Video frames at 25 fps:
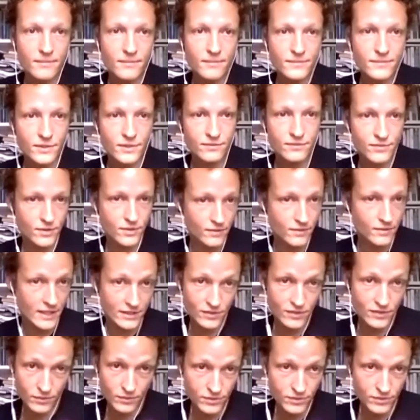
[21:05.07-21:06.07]
So that's
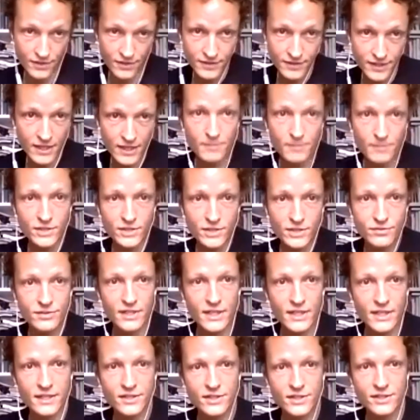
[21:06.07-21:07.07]
also something I'm interested
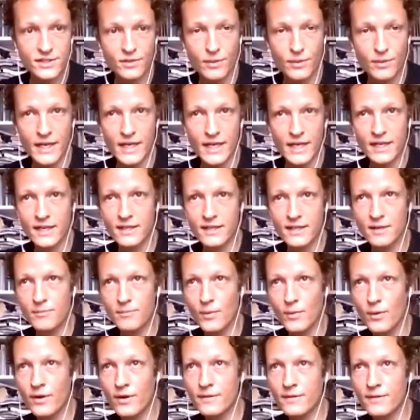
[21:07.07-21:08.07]
in, just creating a little
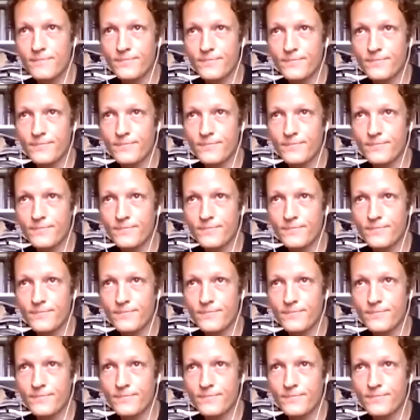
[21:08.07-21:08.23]
more